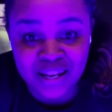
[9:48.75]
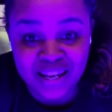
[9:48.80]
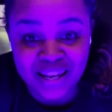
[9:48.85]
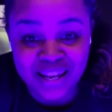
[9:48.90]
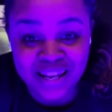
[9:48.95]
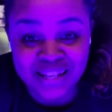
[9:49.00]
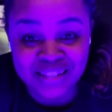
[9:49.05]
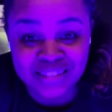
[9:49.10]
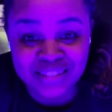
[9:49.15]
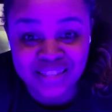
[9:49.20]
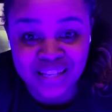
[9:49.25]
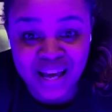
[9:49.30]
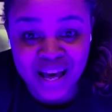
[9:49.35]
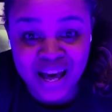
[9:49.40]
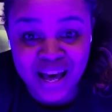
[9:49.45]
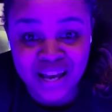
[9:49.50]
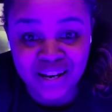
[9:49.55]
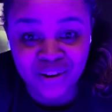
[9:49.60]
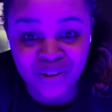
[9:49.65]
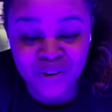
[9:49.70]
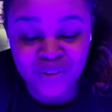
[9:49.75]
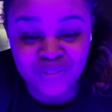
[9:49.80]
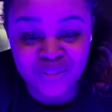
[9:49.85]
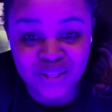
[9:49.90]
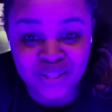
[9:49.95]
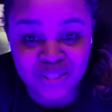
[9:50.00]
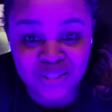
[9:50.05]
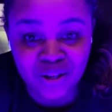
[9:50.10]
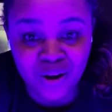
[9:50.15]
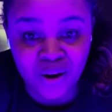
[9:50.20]
inside of the
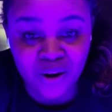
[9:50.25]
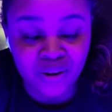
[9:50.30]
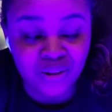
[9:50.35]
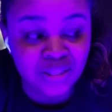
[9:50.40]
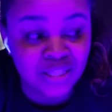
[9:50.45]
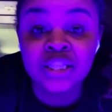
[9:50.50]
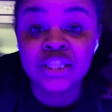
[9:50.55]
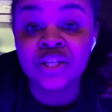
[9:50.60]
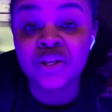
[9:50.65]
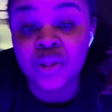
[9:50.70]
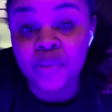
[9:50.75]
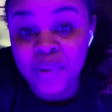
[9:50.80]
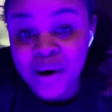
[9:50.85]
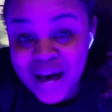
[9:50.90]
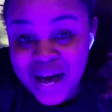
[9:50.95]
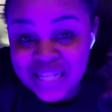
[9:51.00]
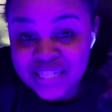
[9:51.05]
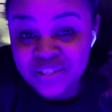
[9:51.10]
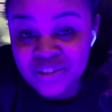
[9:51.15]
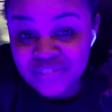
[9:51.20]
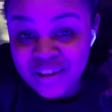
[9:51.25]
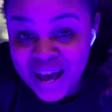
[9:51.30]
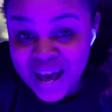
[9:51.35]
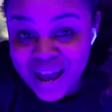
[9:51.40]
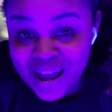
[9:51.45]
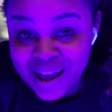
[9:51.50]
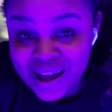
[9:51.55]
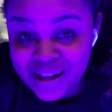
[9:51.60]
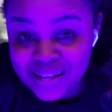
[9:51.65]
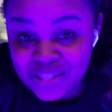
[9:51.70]
salt. So the positive
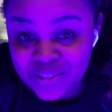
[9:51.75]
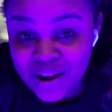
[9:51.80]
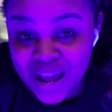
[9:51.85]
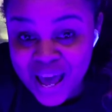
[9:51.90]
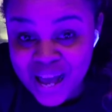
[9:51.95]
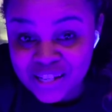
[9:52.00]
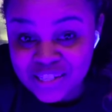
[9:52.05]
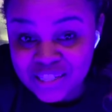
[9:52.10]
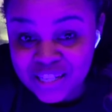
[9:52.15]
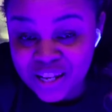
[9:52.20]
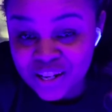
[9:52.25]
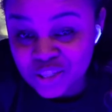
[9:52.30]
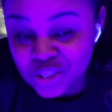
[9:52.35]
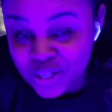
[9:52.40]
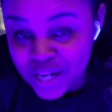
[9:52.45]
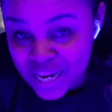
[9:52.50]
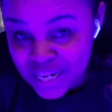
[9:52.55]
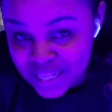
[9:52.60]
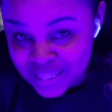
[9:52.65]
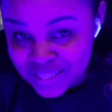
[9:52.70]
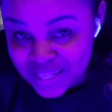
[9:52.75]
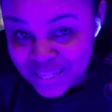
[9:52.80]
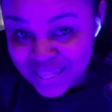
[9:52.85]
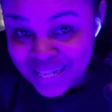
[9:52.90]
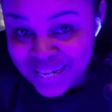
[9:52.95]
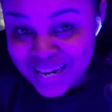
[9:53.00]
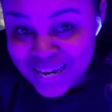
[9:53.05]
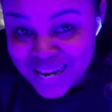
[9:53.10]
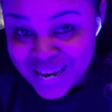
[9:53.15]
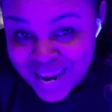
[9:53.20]
ions are actually attracted to the
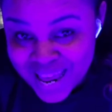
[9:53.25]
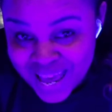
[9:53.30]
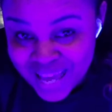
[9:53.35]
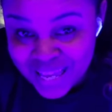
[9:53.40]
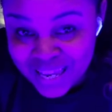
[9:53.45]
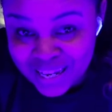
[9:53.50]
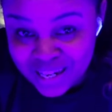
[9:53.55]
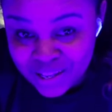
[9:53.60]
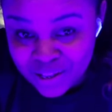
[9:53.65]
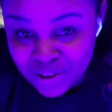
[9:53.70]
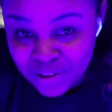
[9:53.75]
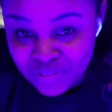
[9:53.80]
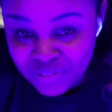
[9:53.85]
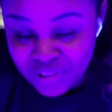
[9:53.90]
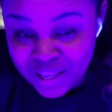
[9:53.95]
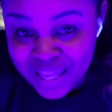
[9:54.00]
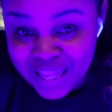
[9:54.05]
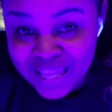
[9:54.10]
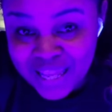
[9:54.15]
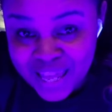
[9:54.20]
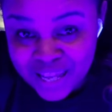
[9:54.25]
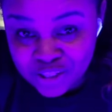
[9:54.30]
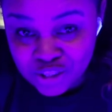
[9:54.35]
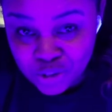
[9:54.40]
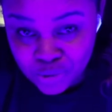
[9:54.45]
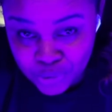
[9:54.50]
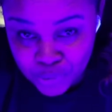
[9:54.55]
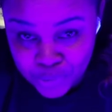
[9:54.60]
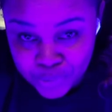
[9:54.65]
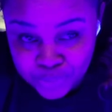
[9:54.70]
negative
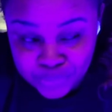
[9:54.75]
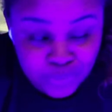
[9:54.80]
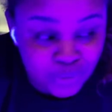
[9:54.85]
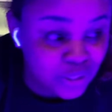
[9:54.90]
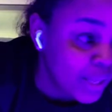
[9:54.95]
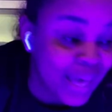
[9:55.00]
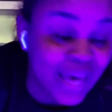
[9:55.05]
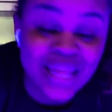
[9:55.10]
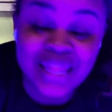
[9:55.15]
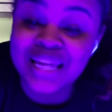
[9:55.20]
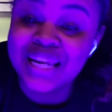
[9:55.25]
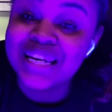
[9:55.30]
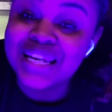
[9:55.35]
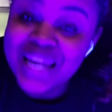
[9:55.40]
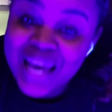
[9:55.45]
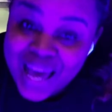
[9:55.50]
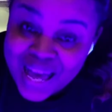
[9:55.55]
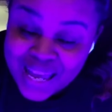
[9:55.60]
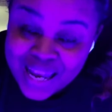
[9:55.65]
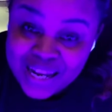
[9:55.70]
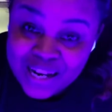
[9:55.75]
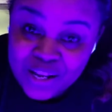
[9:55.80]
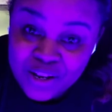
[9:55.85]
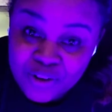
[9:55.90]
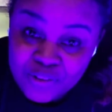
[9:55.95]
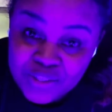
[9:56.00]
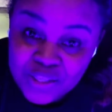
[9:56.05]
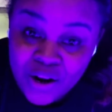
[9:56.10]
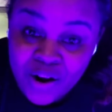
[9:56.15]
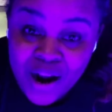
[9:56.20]
electrodes, and the
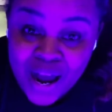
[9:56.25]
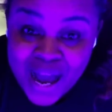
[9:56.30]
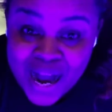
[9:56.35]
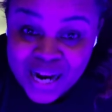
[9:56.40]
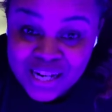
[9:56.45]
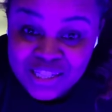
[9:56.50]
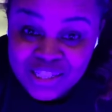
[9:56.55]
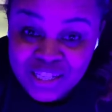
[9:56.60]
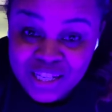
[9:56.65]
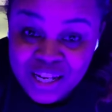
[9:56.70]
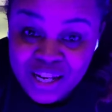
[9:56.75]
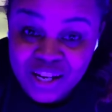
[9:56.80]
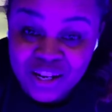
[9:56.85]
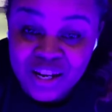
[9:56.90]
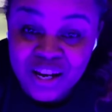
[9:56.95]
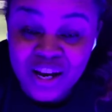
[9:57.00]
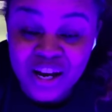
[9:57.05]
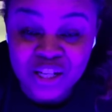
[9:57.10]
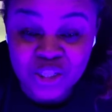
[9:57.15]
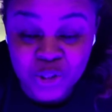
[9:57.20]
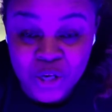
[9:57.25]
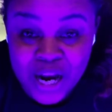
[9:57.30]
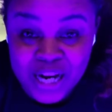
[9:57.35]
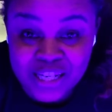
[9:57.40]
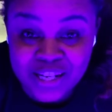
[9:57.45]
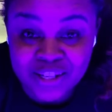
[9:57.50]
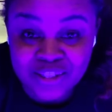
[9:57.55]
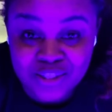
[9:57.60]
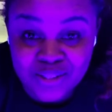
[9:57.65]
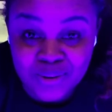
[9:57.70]
negatives are actually
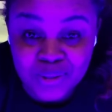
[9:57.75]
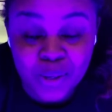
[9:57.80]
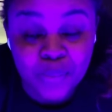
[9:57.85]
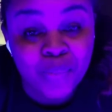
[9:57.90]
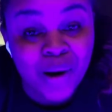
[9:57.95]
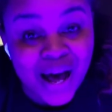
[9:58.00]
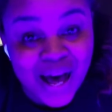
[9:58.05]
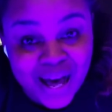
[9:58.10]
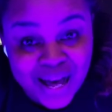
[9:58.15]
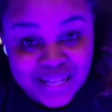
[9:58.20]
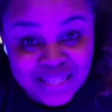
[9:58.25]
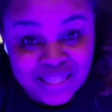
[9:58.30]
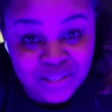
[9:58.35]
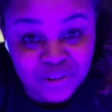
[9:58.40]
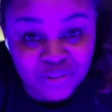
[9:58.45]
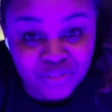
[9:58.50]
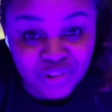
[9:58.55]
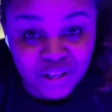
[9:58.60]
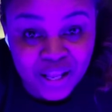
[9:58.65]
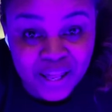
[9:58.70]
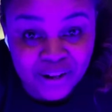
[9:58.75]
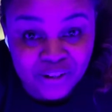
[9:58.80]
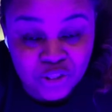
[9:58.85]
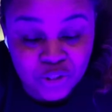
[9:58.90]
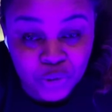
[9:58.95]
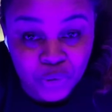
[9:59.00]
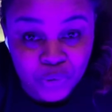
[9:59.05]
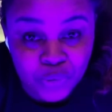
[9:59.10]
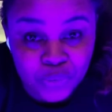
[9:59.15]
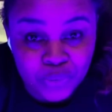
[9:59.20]
attracted to the positive
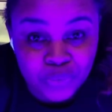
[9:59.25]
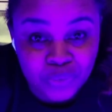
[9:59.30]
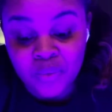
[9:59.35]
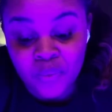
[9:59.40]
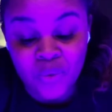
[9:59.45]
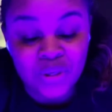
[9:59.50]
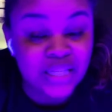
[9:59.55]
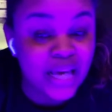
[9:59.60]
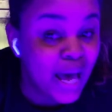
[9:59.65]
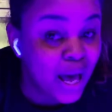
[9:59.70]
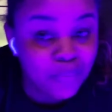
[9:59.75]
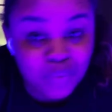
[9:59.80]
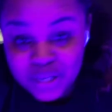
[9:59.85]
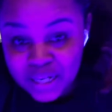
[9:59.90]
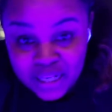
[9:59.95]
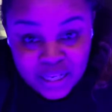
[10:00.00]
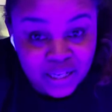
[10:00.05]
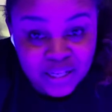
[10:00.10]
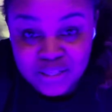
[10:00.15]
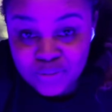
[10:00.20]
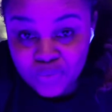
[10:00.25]
electrodes. What's happening in this